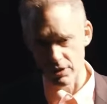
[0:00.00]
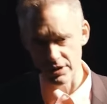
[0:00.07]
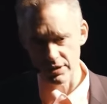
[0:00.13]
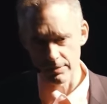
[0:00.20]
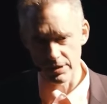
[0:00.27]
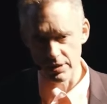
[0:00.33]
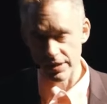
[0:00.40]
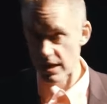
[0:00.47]

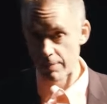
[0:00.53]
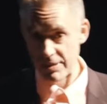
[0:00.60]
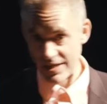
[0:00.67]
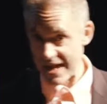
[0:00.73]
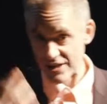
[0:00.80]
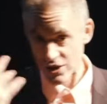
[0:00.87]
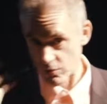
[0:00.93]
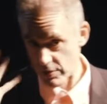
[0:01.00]
possibility. I mean,
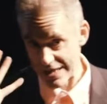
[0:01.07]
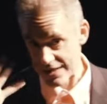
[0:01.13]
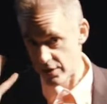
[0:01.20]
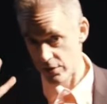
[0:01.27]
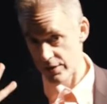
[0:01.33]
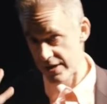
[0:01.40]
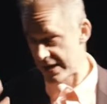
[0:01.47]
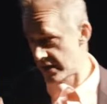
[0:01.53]
that's a really
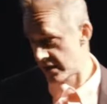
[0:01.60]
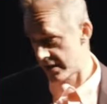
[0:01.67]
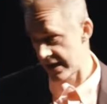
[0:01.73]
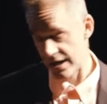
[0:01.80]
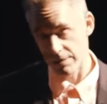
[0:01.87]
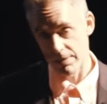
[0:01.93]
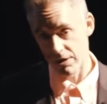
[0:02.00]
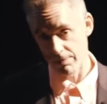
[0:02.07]
good thing to
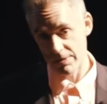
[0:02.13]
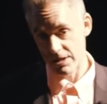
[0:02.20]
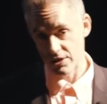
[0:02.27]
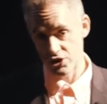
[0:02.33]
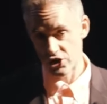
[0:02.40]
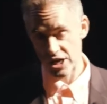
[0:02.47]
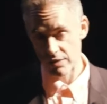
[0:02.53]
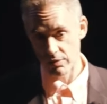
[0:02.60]
think about, because
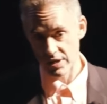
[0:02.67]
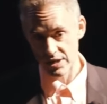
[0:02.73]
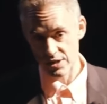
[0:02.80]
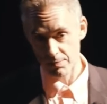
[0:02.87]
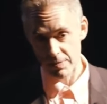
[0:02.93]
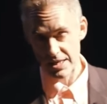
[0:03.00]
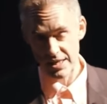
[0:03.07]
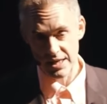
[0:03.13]
generally
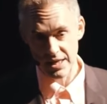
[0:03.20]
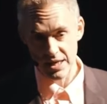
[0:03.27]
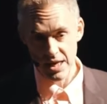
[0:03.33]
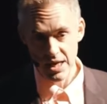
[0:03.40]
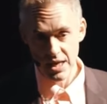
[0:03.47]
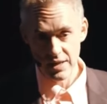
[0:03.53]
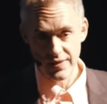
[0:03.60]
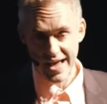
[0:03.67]
speaking,
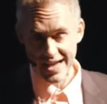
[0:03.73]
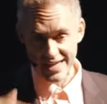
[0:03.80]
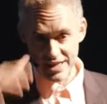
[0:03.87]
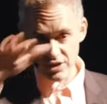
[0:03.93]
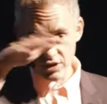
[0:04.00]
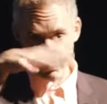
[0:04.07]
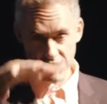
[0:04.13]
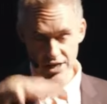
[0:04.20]
that
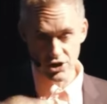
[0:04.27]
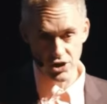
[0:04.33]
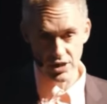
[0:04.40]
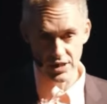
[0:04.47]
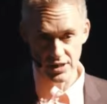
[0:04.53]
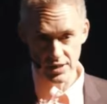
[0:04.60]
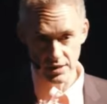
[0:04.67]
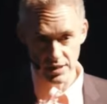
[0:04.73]

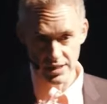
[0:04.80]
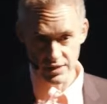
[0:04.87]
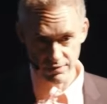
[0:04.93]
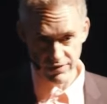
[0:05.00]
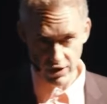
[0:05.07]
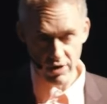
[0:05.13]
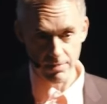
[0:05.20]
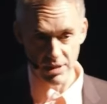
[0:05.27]
integration is
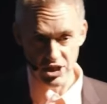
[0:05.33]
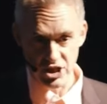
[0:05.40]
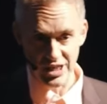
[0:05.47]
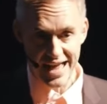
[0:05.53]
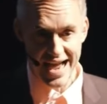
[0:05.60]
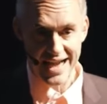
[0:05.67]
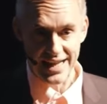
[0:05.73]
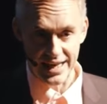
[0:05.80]
very much
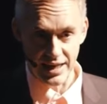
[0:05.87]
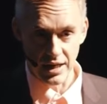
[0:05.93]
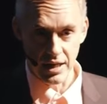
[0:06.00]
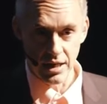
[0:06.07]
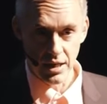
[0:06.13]
lacking.